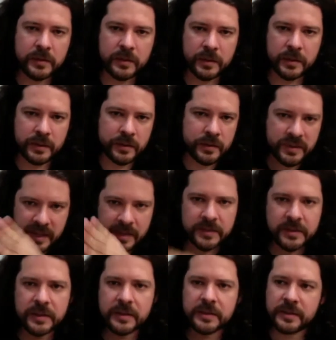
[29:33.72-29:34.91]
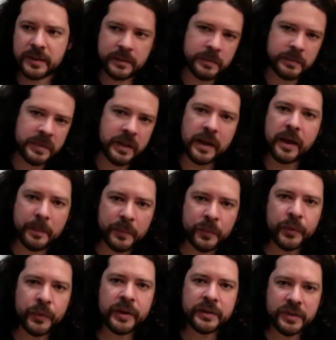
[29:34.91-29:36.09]
in your senses and be like, I'm
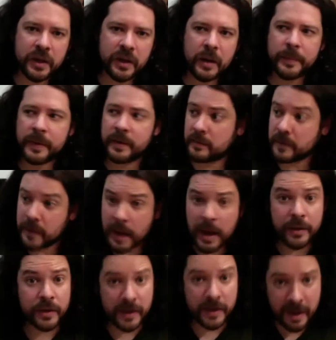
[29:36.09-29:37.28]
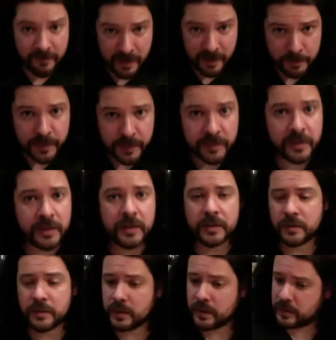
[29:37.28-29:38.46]
doing a job. And yeah, you can have empathy and
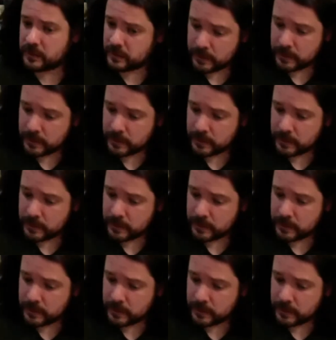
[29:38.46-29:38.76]
you can